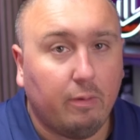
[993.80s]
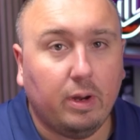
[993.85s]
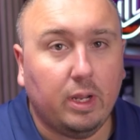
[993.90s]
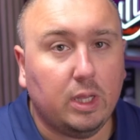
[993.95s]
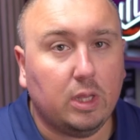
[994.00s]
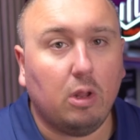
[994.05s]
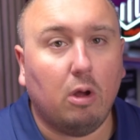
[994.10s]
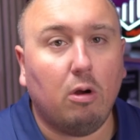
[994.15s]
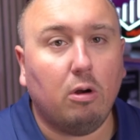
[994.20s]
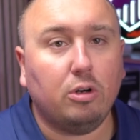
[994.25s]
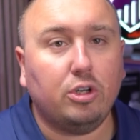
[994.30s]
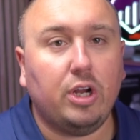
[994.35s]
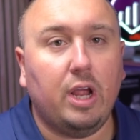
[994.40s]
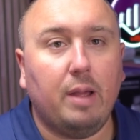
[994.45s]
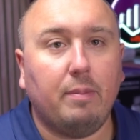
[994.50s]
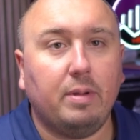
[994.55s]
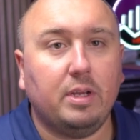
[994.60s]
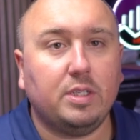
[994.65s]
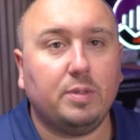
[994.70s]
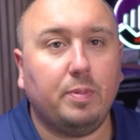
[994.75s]
large
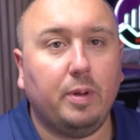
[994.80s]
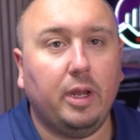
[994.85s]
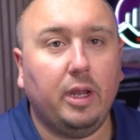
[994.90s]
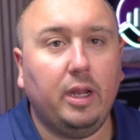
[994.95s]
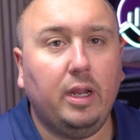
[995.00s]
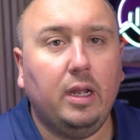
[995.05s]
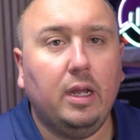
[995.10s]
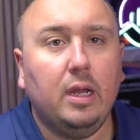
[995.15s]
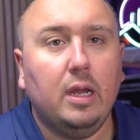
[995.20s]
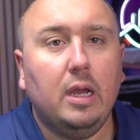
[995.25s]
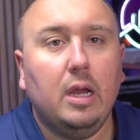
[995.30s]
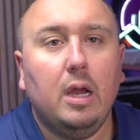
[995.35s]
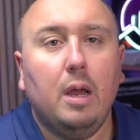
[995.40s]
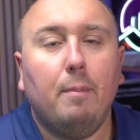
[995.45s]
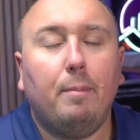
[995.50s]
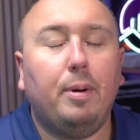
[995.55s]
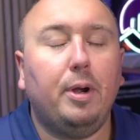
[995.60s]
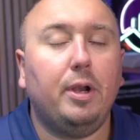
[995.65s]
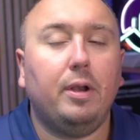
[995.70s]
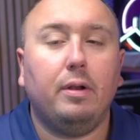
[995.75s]
MSP.
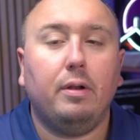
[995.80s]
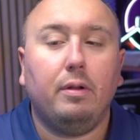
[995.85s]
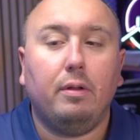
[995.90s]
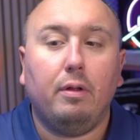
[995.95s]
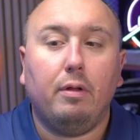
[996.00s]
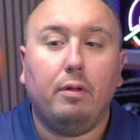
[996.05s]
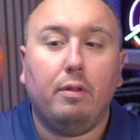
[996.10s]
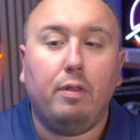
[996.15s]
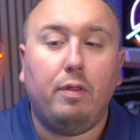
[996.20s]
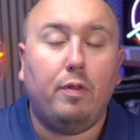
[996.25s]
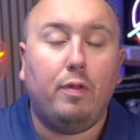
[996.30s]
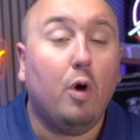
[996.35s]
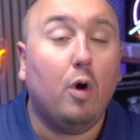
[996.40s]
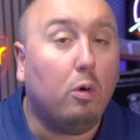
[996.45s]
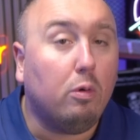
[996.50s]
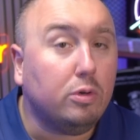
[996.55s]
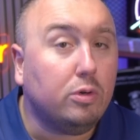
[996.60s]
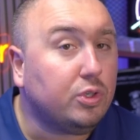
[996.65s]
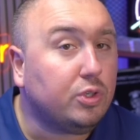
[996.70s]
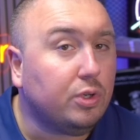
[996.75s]
But
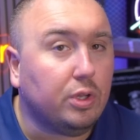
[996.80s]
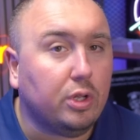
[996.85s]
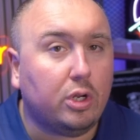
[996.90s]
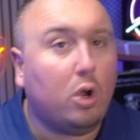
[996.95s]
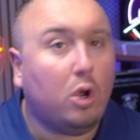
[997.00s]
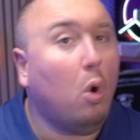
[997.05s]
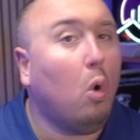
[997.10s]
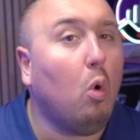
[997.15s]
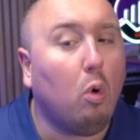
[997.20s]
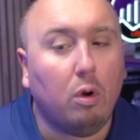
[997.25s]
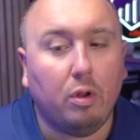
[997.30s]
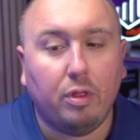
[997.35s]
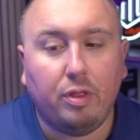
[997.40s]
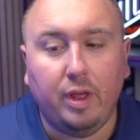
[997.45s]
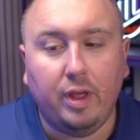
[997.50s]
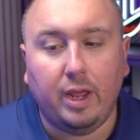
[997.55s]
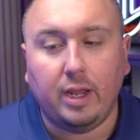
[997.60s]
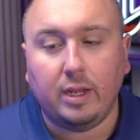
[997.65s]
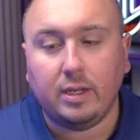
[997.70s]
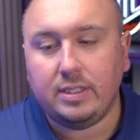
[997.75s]
those are the core
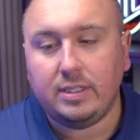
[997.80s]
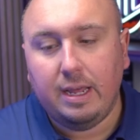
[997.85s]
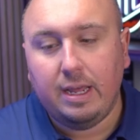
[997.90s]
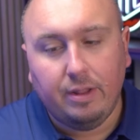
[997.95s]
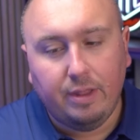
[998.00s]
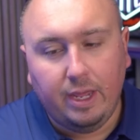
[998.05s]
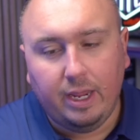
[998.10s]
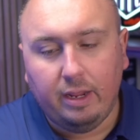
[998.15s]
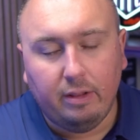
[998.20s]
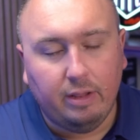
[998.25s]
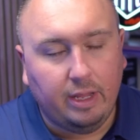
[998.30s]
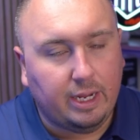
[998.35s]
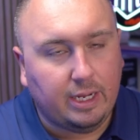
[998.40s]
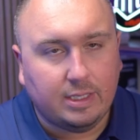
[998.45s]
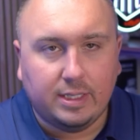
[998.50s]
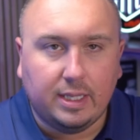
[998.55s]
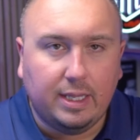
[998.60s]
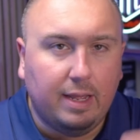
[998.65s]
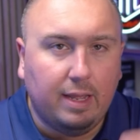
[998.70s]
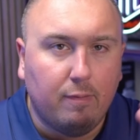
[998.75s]
things. Now, they, like I
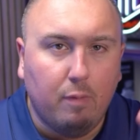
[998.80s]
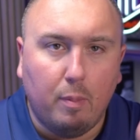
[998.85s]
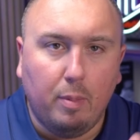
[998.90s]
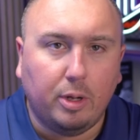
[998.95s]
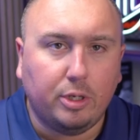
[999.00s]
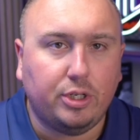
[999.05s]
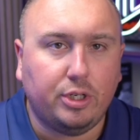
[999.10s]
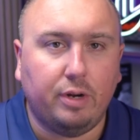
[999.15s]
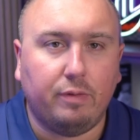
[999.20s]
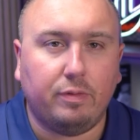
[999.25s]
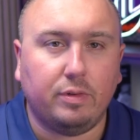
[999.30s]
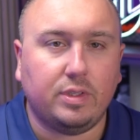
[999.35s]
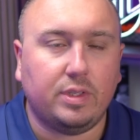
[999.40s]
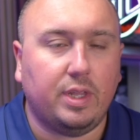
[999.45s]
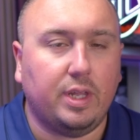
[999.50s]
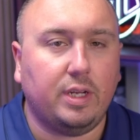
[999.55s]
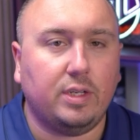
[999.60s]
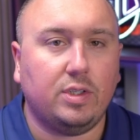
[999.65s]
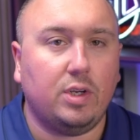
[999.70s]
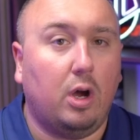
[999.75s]
said, they have a bunch of different
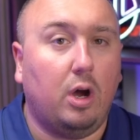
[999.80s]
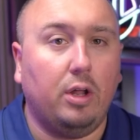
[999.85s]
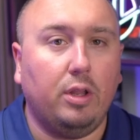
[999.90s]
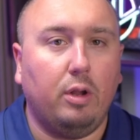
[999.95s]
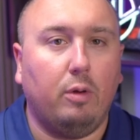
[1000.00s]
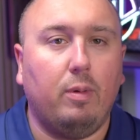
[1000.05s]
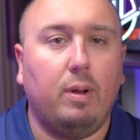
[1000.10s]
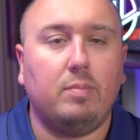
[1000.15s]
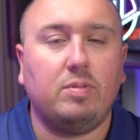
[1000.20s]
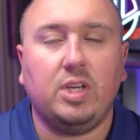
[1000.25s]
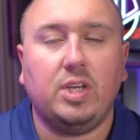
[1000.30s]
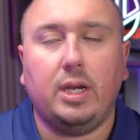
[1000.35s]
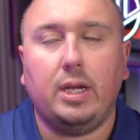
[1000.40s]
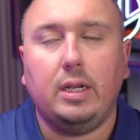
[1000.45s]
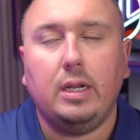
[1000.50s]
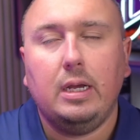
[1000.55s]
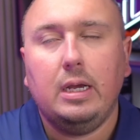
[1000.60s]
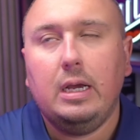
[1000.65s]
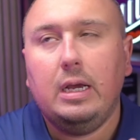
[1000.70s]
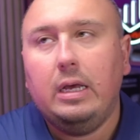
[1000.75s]
things on their website.
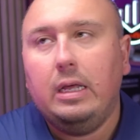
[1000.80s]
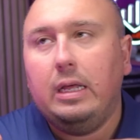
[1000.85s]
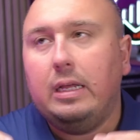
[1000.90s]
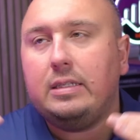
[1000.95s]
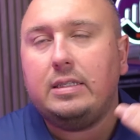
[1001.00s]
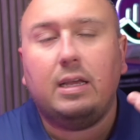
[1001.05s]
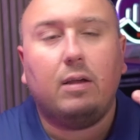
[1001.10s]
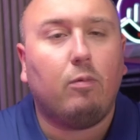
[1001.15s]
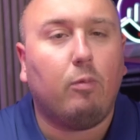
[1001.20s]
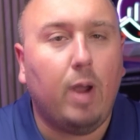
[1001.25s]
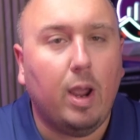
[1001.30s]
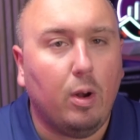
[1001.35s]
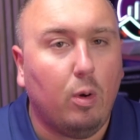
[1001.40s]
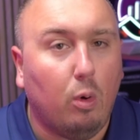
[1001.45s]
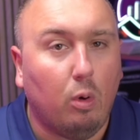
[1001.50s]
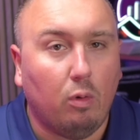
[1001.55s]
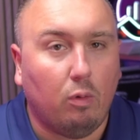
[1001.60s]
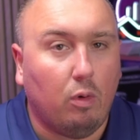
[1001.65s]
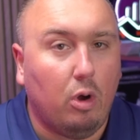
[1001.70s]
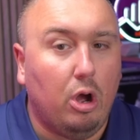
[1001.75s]
It's not right
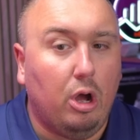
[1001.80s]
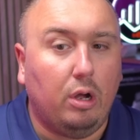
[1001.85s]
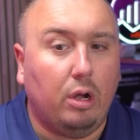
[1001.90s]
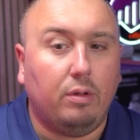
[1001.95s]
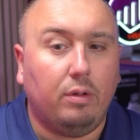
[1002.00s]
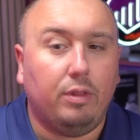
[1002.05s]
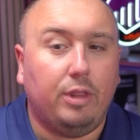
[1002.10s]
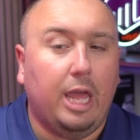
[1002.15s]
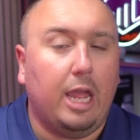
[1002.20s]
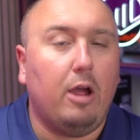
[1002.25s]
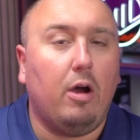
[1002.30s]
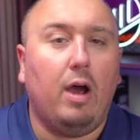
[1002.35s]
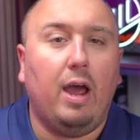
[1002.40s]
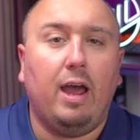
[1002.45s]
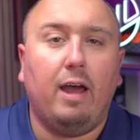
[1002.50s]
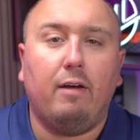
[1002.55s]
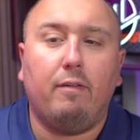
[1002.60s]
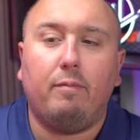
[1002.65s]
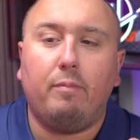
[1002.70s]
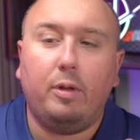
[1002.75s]
or wrong. They
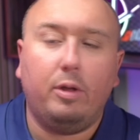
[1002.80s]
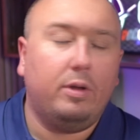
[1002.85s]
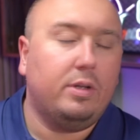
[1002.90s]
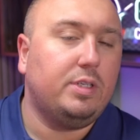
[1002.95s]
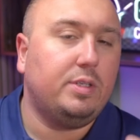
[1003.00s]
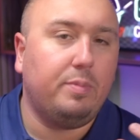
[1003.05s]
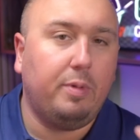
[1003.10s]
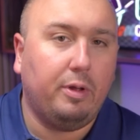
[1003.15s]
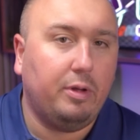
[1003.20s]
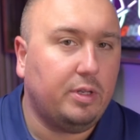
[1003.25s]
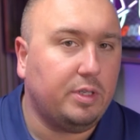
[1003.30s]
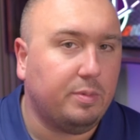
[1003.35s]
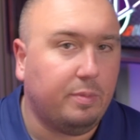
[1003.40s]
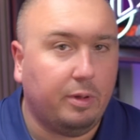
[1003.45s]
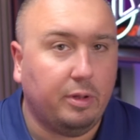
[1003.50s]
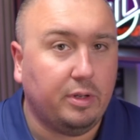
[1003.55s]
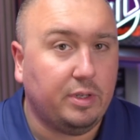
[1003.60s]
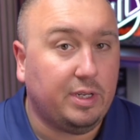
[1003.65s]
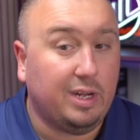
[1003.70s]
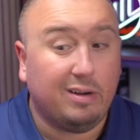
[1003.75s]
have millions and millions and
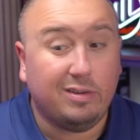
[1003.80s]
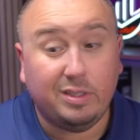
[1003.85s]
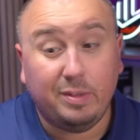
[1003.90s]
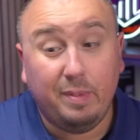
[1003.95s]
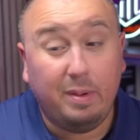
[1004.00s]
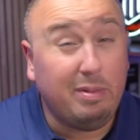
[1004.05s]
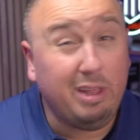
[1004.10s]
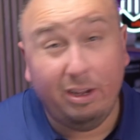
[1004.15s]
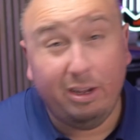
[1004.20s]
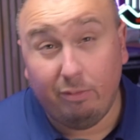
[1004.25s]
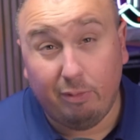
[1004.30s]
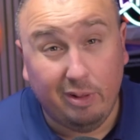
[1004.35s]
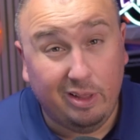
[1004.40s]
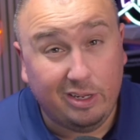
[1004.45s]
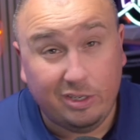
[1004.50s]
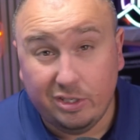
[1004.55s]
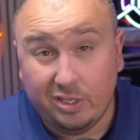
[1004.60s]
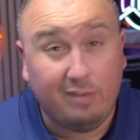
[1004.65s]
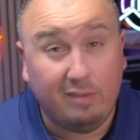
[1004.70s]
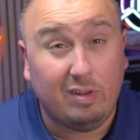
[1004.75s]
millions of dollars. And maybe they really
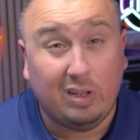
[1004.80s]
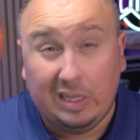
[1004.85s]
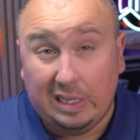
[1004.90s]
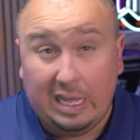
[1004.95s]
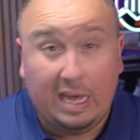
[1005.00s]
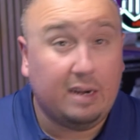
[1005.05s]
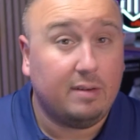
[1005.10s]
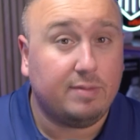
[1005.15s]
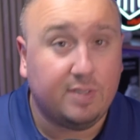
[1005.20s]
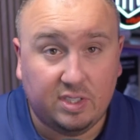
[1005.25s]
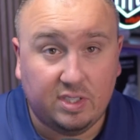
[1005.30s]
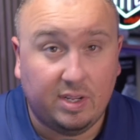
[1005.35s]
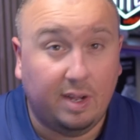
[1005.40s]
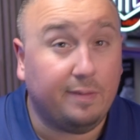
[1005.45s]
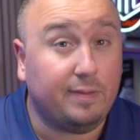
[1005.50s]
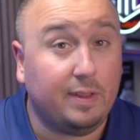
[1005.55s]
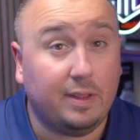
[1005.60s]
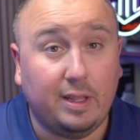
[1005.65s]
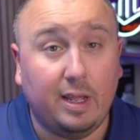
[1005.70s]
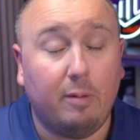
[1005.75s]
just have a lot of stuff
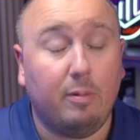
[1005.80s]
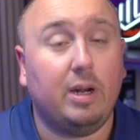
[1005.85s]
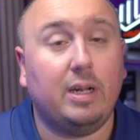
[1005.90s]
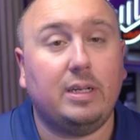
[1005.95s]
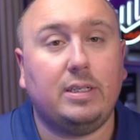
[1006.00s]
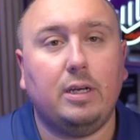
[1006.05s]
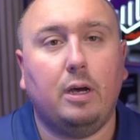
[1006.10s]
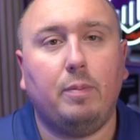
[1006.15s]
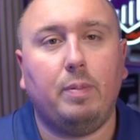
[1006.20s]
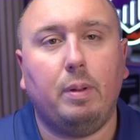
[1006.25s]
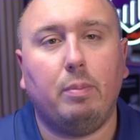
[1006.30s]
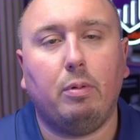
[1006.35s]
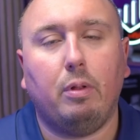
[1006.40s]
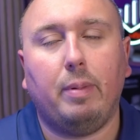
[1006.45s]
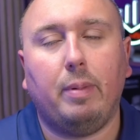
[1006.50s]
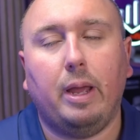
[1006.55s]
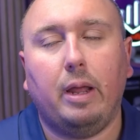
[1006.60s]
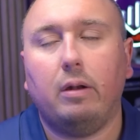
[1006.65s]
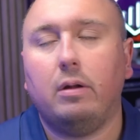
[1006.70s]
that they want to tell people about.